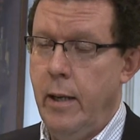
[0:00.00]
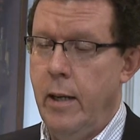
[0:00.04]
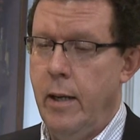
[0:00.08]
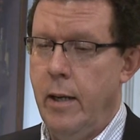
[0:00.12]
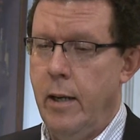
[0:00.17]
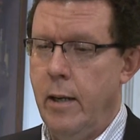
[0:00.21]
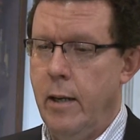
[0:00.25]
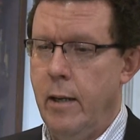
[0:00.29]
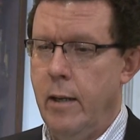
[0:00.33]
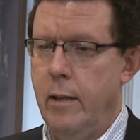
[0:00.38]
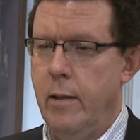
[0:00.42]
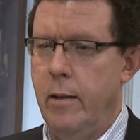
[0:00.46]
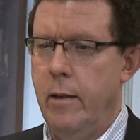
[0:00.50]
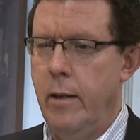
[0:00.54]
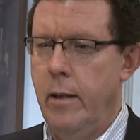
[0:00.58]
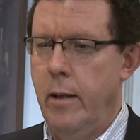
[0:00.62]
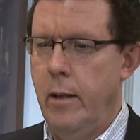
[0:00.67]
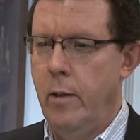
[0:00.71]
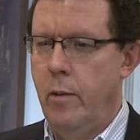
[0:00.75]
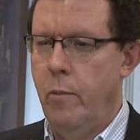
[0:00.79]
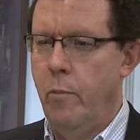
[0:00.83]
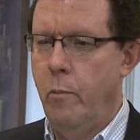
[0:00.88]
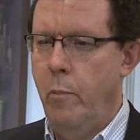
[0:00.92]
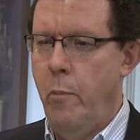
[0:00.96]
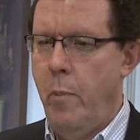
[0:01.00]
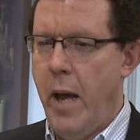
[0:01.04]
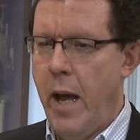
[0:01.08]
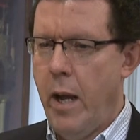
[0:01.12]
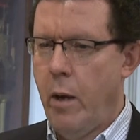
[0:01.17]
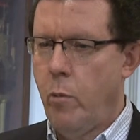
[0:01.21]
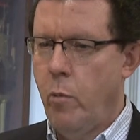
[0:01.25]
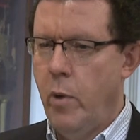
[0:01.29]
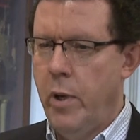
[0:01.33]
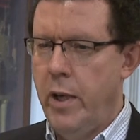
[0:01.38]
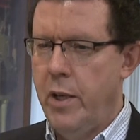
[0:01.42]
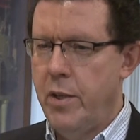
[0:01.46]
Uh,
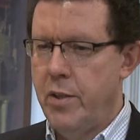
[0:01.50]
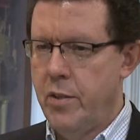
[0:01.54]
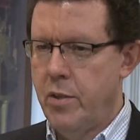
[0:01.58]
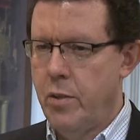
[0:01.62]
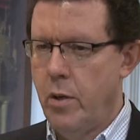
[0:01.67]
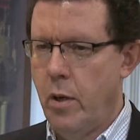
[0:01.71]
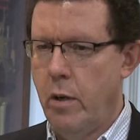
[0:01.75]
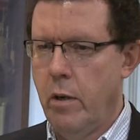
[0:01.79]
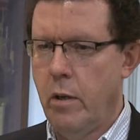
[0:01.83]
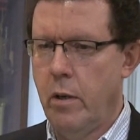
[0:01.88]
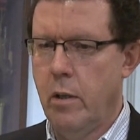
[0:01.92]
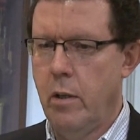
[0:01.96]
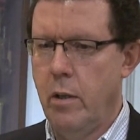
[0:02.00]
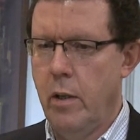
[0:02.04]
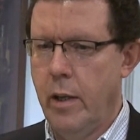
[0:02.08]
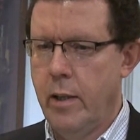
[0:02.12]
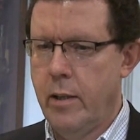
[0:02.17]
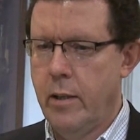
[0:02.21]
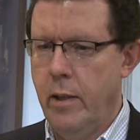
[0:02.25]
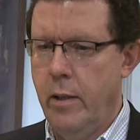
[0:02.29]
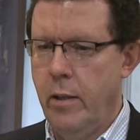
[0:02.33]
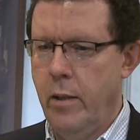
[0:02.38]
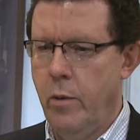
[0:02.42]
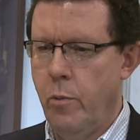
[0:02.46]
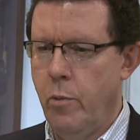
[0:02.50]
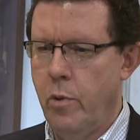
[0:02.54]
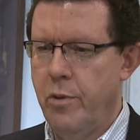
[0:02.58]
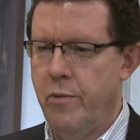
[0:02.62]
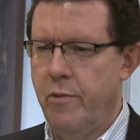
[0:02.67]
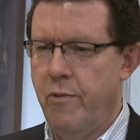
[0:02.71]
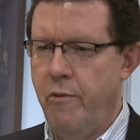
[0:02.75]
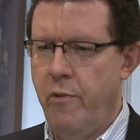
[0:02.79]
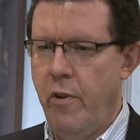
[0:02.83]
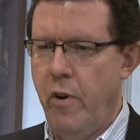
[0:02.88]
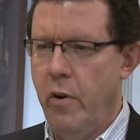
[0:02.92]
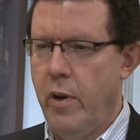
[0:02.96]
Back when he started collecting, there was
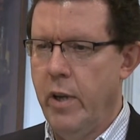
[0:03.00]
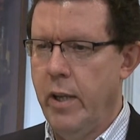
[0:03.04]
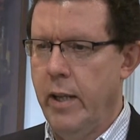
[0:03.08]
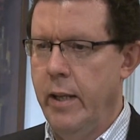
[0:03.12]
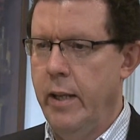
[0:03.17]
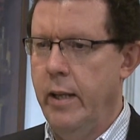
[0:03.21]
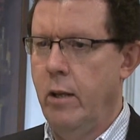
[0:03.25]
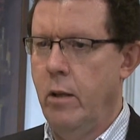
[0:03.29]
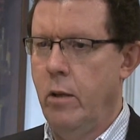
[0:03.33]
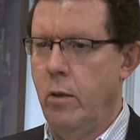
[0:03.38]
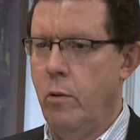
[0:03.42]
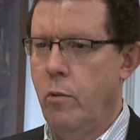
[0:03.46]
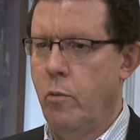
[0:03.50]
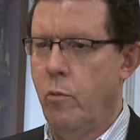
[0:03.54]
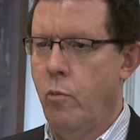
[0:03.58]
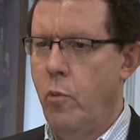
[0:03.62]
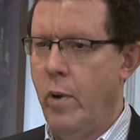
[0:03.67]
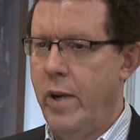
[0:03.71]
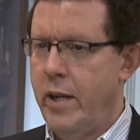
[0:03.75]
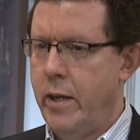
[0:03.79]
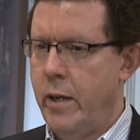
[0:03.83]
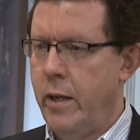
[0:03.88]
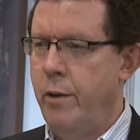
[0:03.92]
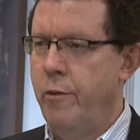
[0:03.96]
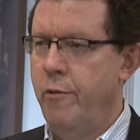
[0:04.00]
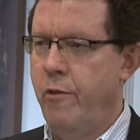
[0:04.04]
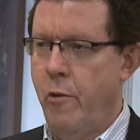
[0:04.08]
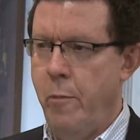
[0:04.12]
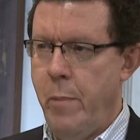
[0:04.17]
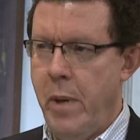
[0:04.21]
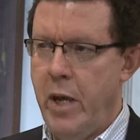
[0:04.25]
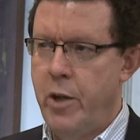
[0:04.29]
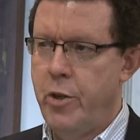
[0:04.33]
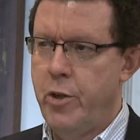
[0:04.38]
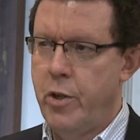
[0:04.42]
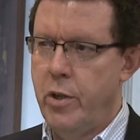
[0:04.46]
very little written
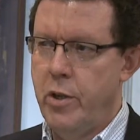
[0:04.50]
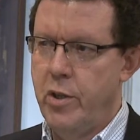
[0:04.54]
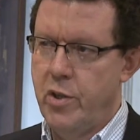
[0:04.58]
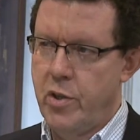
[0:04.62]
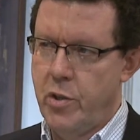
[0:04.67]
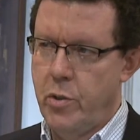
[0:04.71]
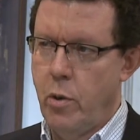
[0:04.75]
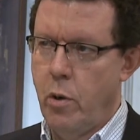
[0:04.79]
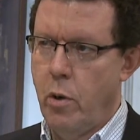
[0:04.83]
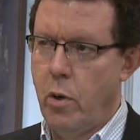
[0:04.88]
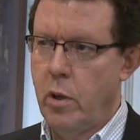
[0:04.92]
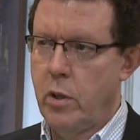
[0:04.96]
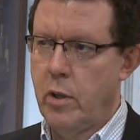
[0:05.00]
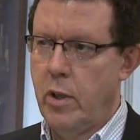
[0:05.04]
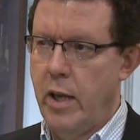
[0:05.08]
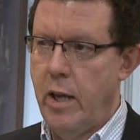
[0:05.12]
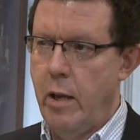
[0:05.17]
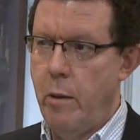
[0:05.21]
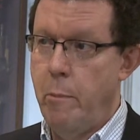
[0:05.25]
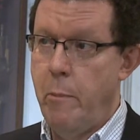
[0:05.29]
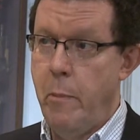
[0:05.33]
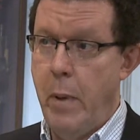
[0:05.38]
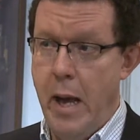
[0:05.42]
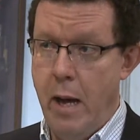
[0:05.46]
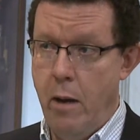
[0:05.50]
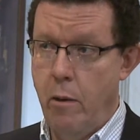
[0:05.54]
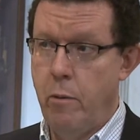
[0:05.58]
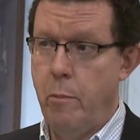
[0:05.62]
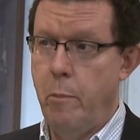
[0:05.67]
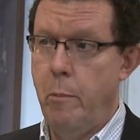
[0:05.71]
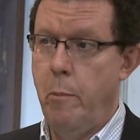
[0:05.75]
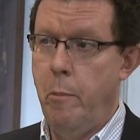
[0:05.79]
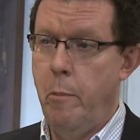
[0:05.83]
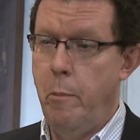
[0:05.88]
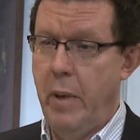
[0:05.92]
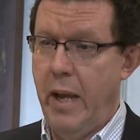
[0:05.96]
information historically about
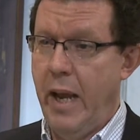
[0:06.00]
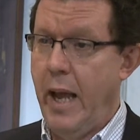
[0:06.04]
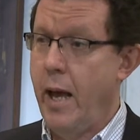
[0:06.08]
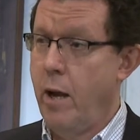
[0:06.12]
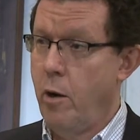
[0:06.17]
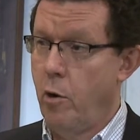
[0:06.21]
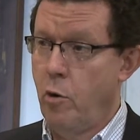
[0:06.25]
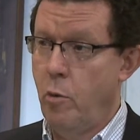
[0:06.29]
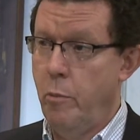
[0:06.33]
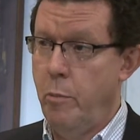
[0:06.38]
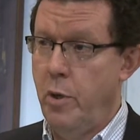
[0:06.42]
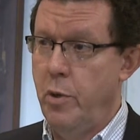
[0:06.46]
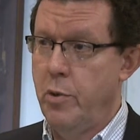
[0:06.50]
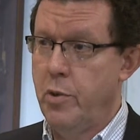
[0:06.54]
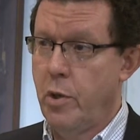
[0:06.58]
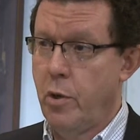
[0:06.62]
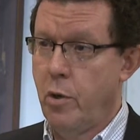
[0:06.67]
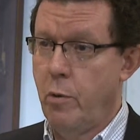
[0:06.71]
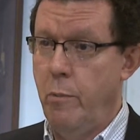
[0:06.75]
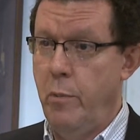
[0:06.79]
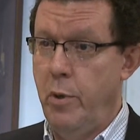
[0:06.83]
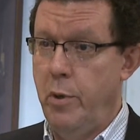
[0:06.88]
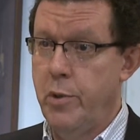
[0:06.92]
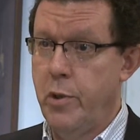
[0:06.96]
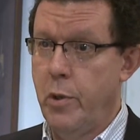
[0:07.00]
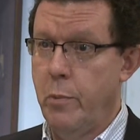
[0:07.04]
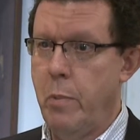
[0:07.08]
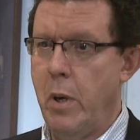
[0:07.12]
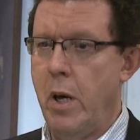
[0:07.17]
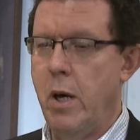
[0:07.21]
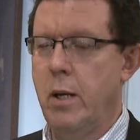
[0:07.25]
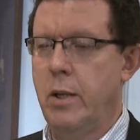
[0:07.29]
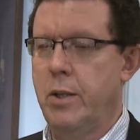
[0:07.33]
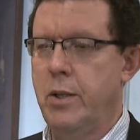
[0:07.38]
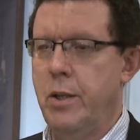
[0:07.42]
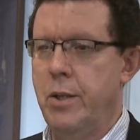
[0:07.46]
mechanical music or music
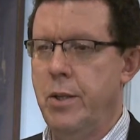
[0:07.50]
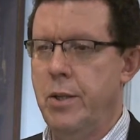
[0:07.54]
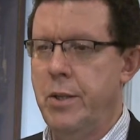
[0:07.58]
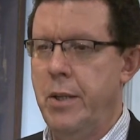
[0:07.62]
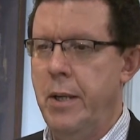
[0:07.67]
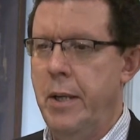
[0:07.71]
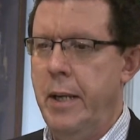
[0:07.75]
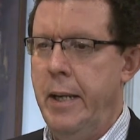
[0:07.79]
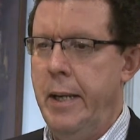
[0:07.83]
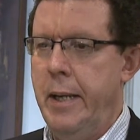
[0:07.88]
boxes.